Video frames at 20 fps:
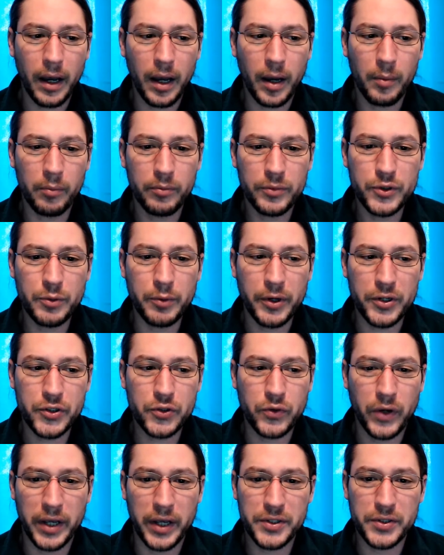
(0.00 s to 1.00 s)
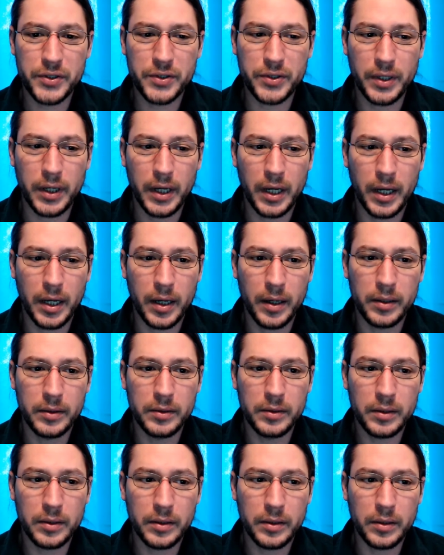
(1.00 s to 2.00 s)
too much stress, not
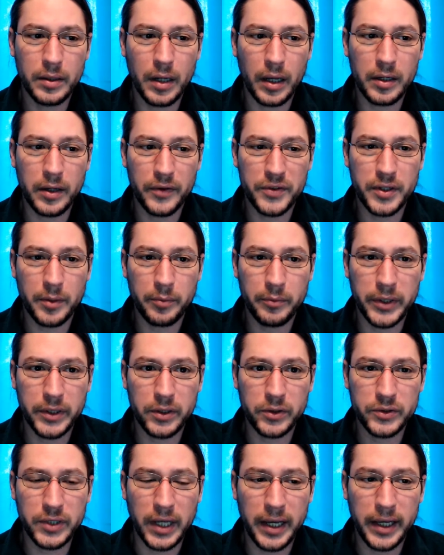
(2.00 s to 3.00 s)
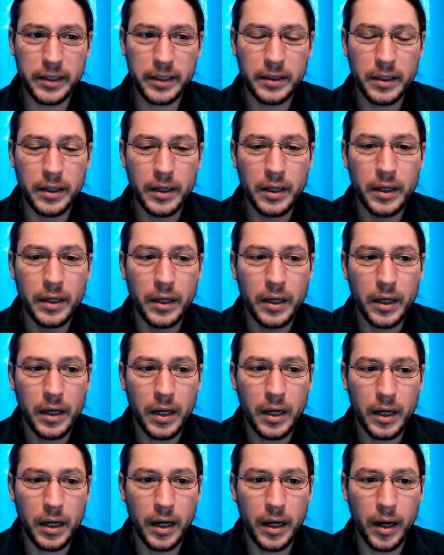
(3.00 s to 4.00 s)
enough supplemental diet,
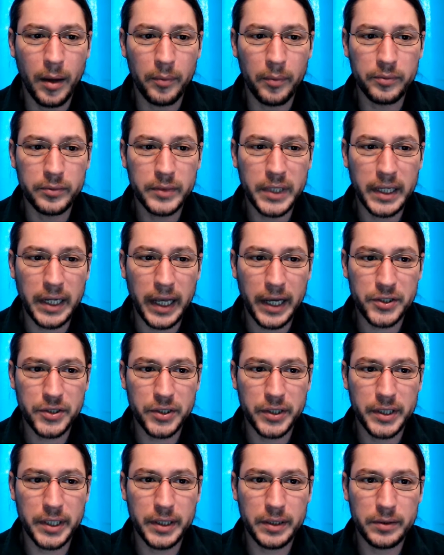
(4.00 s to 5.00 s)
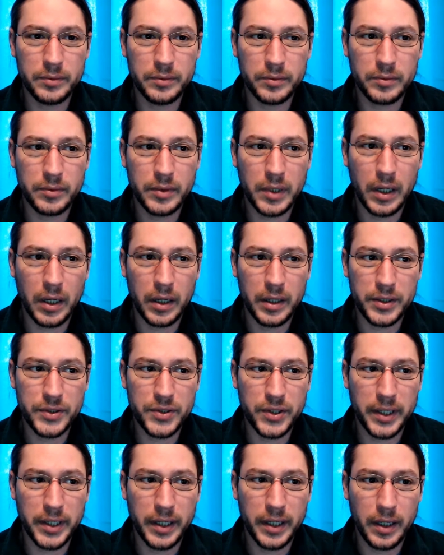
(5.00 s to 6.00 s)
can actually cause
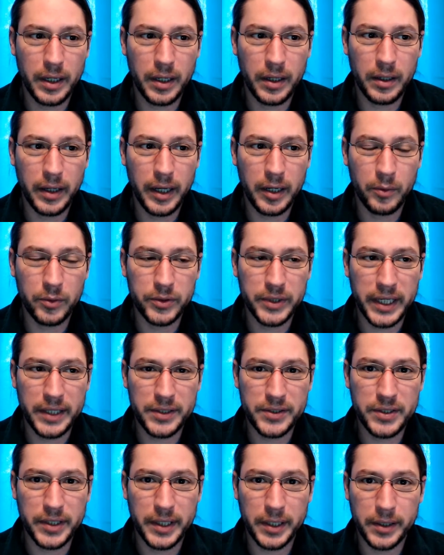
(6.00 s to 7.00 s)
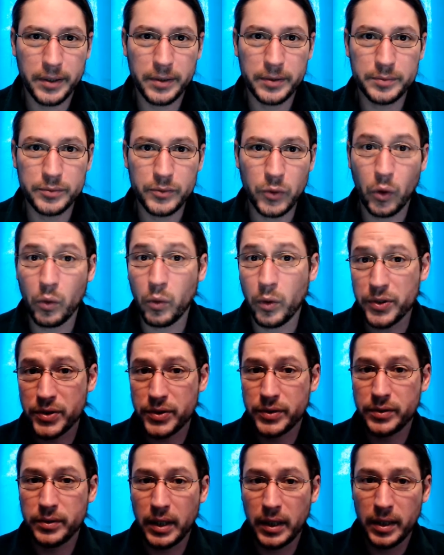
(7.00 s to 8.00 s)
a animal to get sick, or
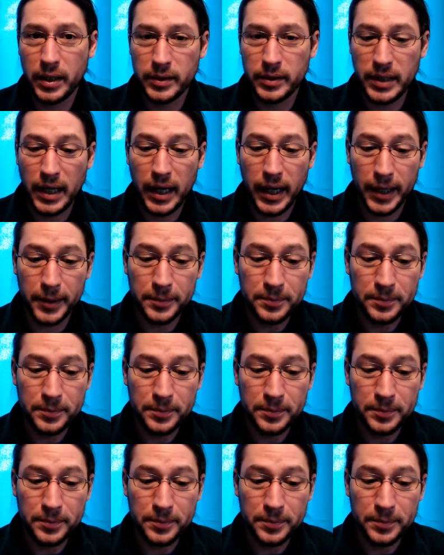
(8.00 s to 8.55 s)
worse, die,